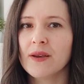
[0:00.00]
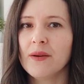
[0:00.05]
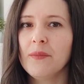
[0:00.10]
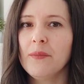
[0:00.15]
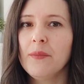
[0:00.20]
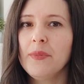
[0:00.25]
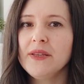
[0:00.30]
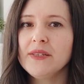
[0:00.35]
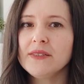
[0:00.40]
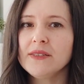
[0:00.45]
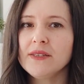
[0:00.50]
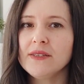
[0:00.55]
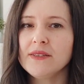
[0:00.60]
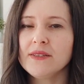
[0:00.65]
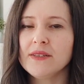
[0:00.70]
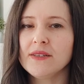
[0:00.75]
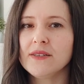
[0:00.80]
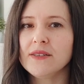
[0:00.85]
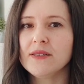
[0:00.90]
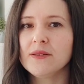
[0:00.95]

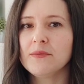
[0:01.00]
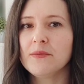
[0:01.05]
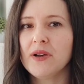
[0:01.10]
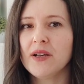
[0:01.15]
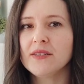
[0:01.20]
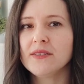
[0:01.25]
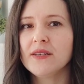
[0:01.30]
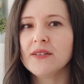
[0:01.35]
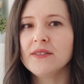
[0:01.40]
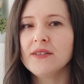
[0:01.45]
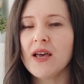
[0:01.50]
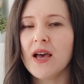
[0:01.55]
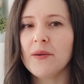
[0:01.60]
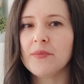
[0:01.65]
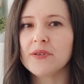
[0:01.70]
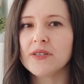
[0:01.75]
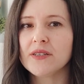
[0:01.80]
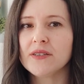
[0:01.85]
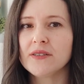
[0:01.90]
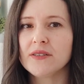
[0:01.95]
Businesses must
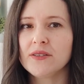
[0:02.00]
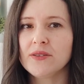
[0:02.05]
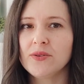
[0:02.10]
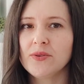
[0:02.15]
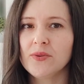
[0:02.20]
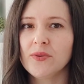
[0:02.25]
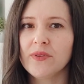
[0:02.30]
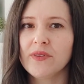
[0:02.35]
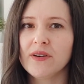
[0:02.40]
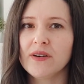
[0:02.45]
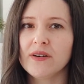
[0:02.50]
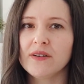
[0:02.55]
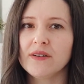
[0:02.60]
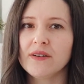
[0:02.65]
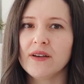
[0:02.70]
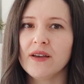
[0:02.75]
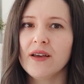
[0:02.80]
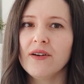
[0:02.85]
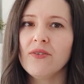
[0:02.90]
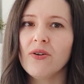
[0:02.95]
adapt to the
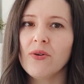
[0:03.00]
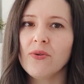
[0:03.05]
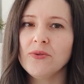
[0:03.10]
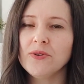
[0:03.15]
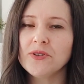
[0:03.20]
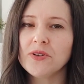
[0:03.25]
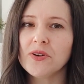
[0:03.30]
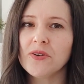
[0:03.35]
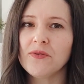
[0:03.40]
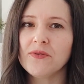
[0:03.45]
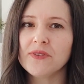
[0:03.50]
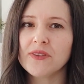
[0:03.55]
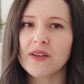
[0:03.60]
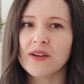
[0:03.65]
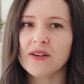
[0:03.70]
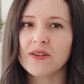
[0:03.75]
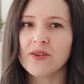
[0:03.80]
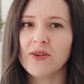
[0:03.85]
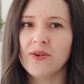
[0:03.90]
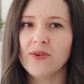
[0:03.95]
evolution of
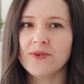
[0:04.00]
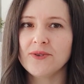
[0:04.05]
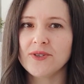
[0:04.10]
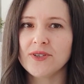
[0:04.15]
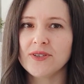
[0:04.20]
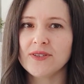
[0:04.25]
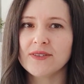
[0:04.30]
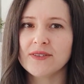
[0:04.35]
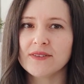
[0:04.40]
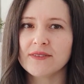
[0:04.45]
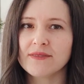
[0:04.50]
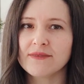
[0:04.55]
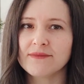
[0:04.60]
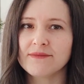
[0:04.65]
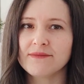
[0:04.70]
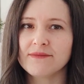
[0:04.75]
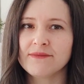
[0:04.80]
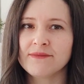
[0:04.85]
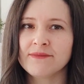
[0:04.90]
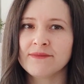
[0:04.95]
technologies
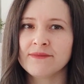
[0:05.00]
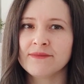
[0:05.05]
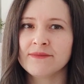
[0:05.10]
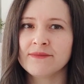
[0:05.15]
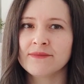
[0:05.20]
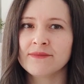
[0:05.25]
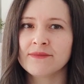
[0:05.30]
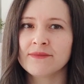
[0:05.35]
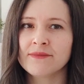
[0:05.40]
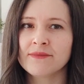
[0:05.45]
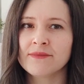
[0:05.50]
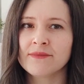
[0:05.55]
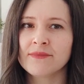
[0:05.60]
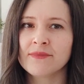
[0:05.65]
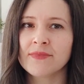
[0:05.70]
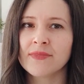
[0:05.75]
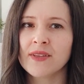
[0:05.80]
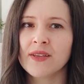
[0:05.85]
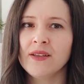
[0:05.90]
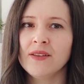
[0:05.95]

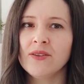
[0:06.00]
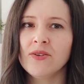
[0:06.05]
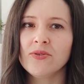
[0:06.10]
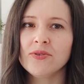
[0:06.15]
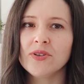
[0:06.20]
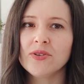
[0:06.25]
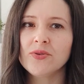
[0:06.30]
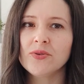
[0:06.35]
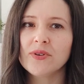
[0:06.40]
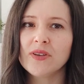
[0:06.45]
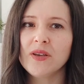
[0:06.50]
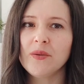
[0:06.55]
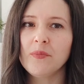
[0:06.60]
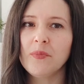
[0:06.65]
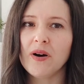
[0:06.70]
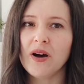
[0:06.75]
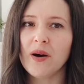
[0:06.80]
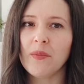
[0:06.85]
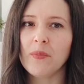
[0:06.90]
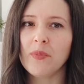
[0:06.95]
in order to keep
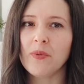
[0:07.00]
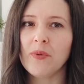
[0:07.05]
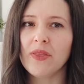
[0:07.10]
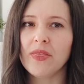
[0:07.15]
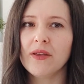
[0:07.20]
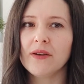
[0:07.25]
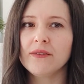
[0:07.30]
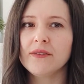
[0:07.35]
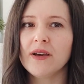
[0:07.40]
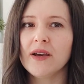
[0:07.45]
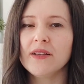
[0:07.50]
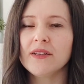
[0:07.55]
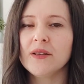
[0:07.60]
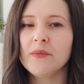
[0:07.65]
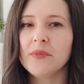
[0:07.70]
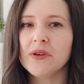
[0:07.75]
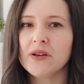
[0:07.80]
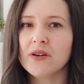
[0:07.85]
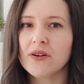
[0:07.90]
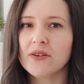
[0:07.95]
up with the
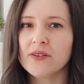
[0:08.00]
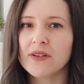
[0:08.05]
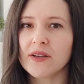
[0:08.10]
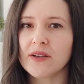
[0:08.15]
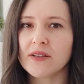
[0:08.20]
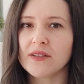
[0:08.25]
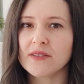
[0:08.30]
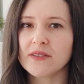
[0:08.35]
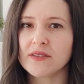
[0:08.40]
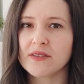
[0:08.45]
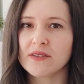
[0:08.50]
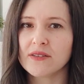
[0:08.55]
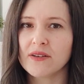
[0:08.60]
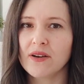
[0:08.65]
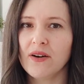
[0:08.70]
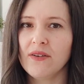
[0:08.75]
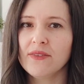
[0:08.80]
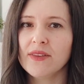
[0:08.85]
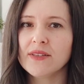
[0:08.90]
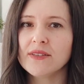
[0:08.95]
dynamic context
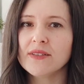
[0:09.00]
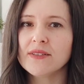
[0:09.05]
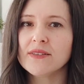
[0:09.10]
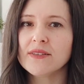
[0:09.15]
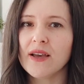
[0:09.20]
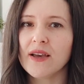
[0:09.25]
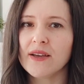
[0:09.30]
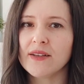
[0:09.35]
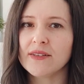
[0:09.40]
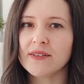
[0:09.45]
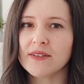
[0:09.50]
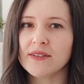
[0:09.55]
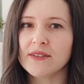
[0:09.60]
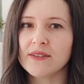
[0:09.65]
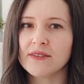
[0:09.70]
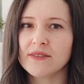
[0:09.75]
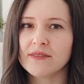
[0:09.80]
of the society.